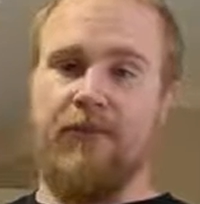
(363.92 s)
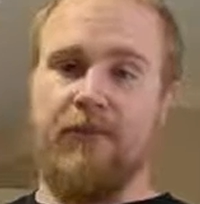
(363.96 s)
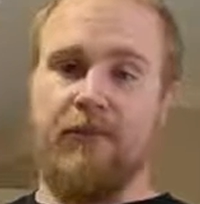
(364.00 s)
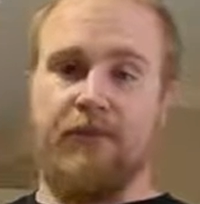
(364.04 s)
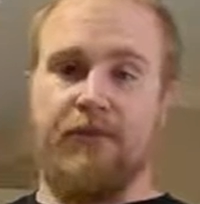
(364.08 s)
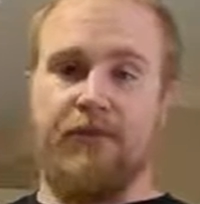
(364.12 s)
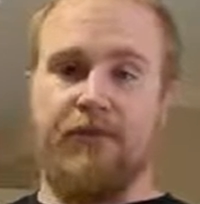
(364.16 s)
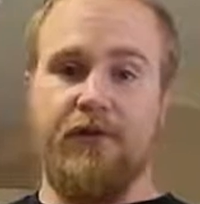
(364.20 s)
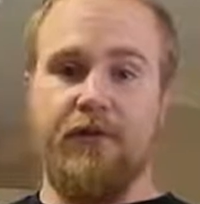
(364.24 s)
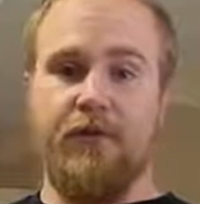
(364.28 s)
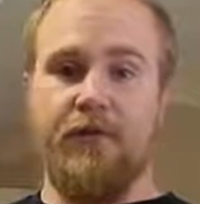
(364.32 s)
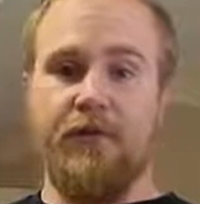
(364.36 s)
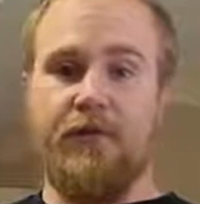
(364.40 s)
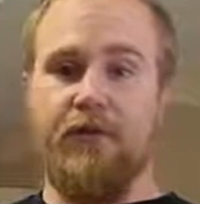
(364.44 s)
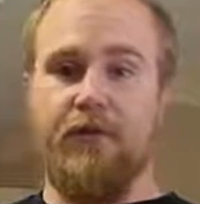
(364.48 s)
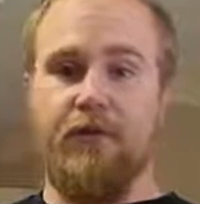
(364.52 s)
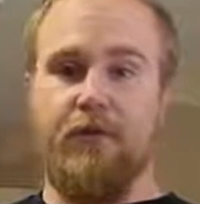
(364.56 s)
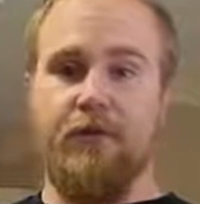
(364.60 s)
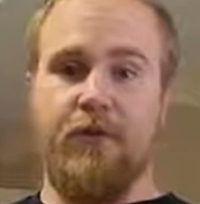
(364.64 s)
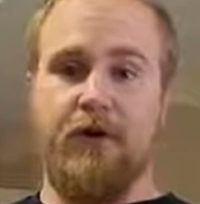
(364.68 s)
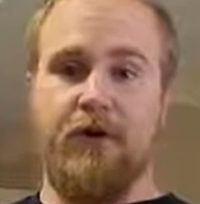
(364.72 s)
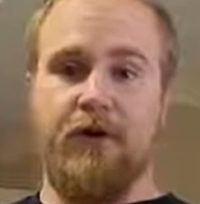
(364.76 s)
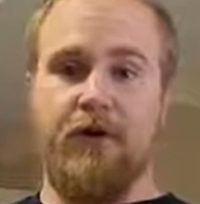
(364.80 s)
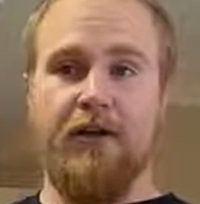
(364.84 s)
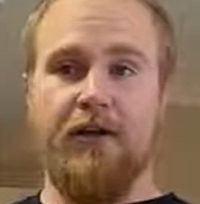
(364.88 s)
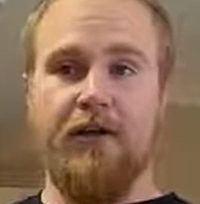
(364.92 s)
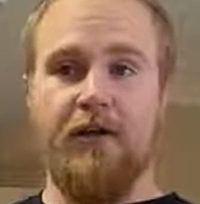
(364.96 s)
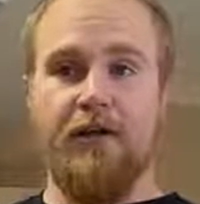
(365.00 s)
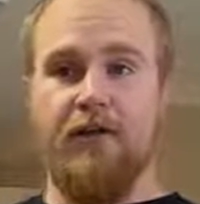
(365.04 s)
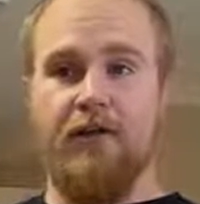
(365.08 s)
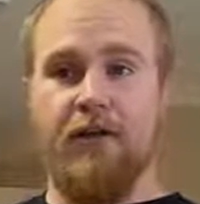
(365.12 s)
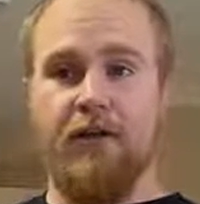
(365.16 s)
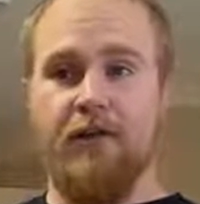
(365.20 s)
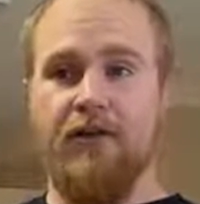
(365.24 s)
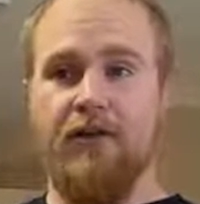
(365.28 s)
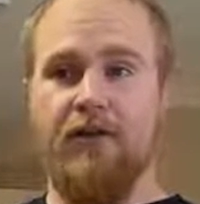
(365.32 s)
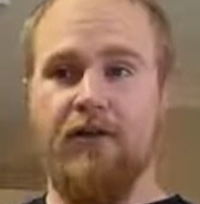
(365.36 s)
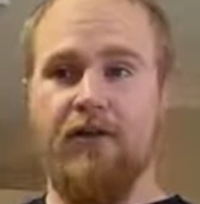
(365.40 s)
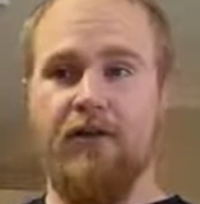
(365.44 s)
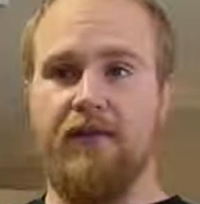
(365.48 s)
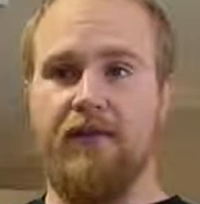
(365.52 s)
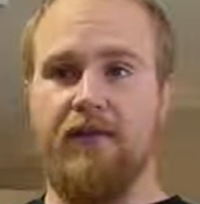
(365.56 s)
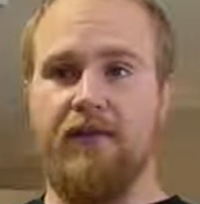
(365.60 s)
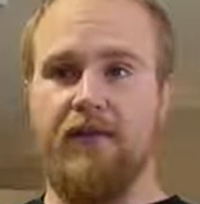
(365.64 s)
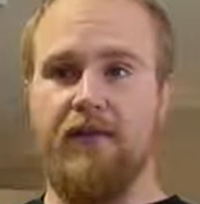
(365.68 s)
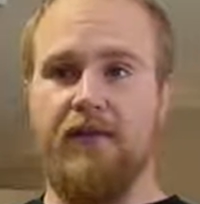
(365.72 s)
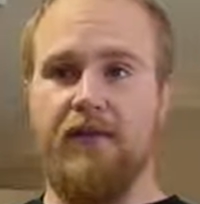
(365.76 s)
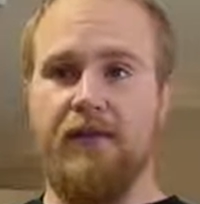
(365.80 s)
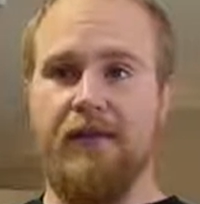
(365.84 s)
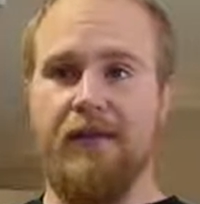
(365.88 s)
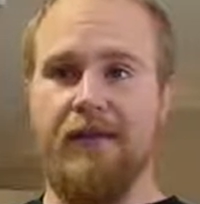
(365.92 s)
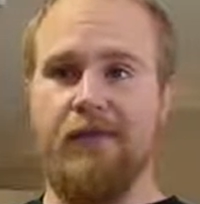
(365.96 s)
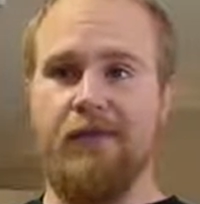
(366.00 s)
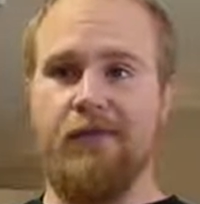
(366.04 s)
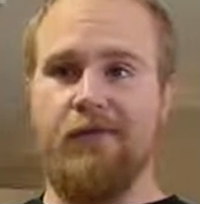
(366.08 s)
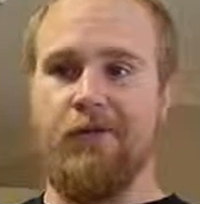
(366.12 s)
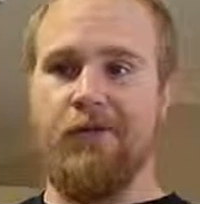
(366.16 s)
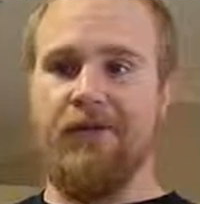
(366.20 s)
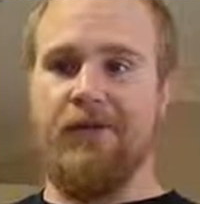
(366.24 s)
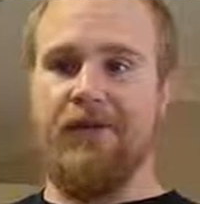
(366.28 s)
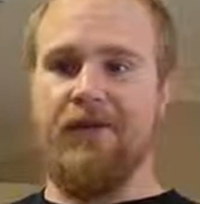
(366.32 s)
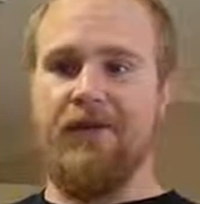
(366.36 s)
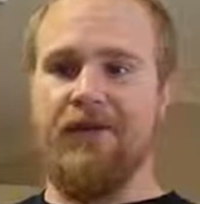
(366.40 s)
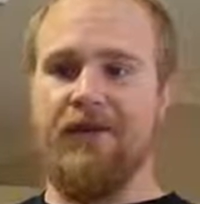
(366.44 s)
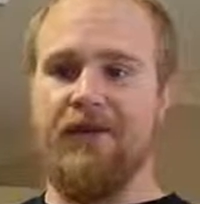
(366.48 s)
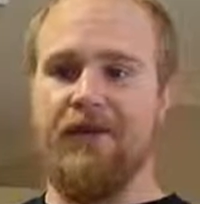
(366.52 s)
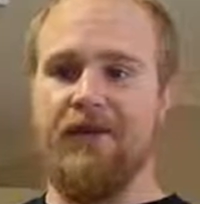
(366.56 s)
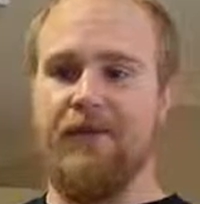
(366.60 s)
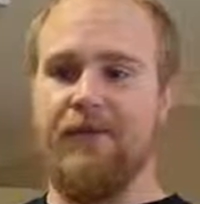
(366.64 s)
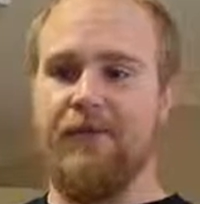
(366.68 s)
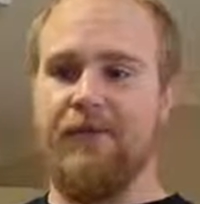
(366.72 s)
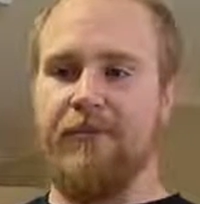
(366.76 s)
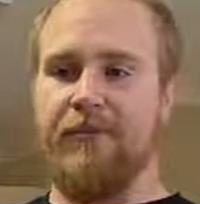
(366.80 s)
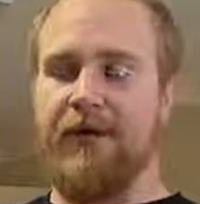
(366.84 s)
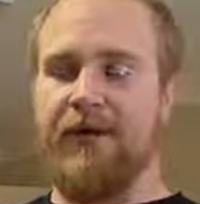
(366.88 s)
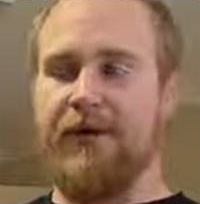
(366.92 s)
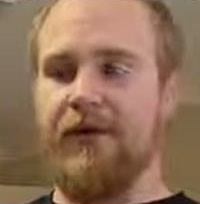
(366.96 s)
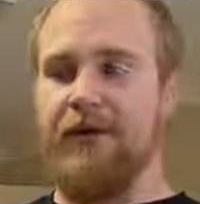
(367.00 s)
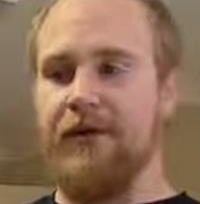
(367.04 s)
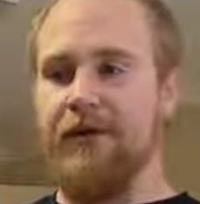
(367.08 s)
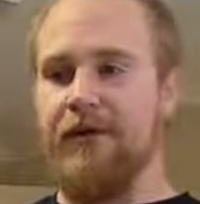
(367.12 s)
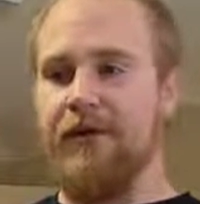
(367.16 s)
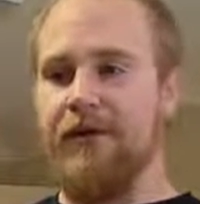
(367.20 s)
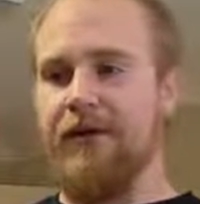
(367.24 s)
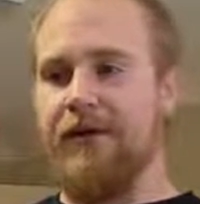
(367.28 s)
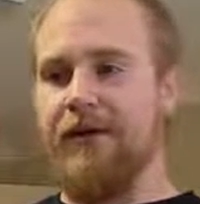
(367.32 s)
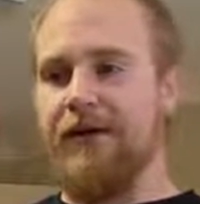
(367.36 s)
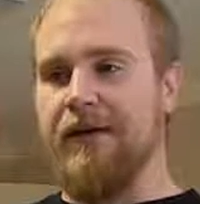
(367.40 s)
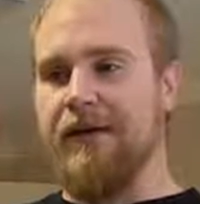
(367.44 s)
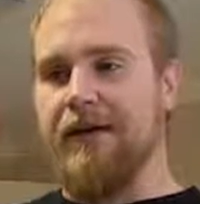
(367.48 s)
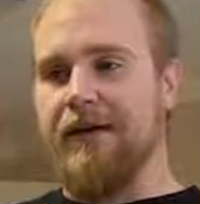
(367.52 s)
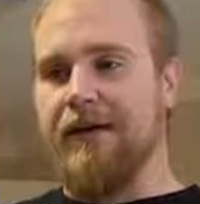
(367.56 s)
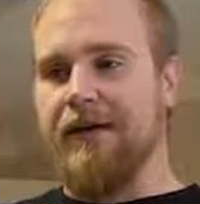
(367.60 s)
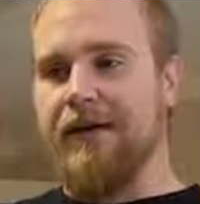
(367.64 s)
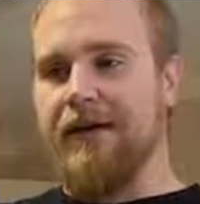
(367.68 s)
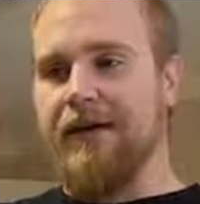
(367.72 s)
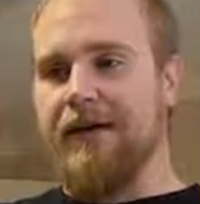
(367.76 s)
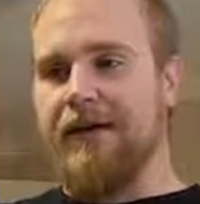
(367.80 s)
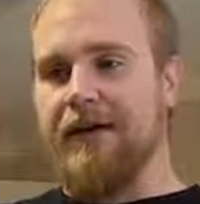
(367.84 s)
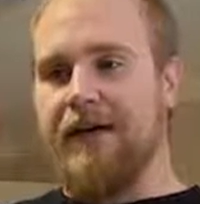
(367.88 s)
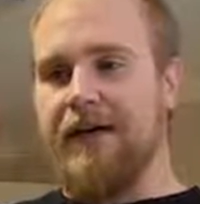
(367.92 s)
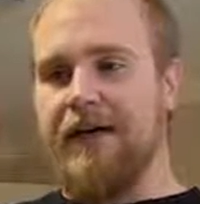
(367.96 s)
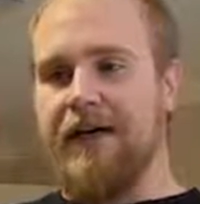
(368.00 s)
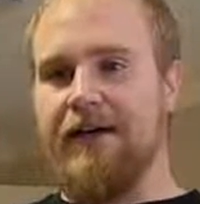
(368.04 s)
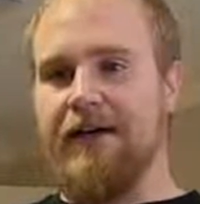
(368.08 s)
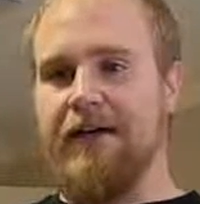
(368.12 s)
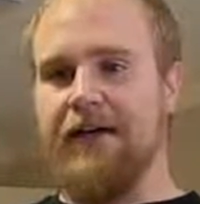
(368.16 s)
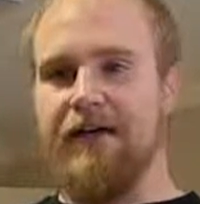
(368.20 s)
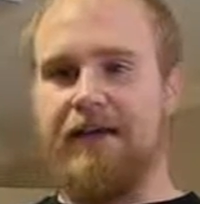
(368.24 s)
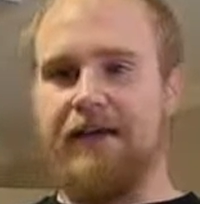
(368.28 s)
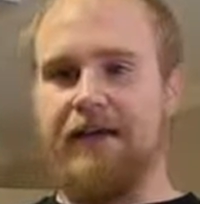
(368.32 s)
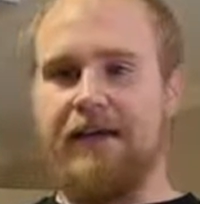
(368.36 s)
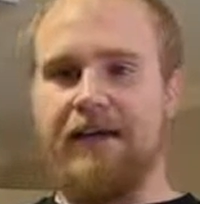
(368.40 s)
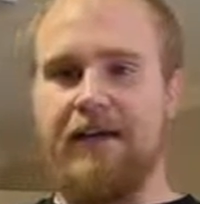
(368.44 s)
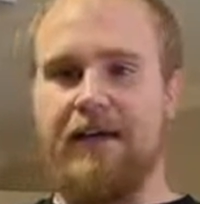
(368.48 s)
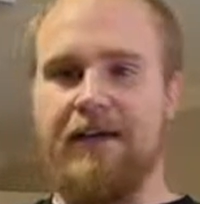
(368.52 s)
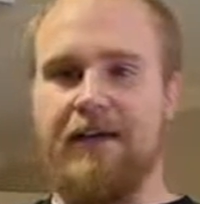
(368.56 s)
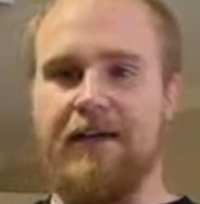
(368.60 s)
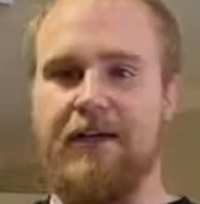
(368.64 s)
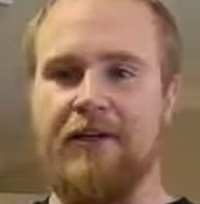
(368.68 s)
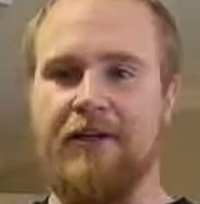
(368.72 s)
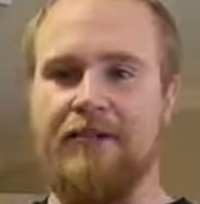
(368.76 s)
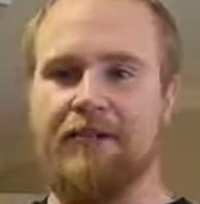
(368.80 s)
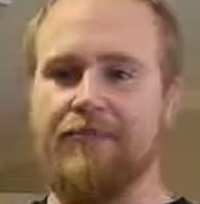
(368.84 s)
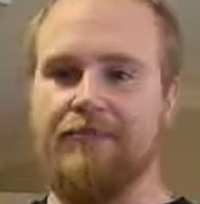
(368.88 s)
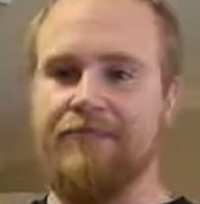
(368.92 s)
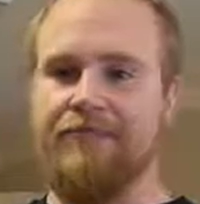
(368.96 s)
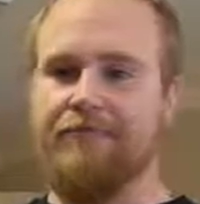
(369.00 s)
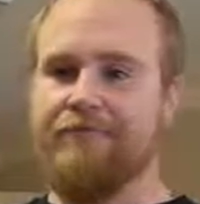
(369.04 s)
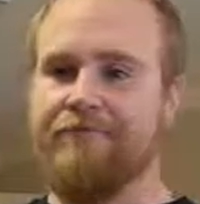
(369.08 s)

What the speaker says: when we started our marketing process, and it only took us about, I'd say,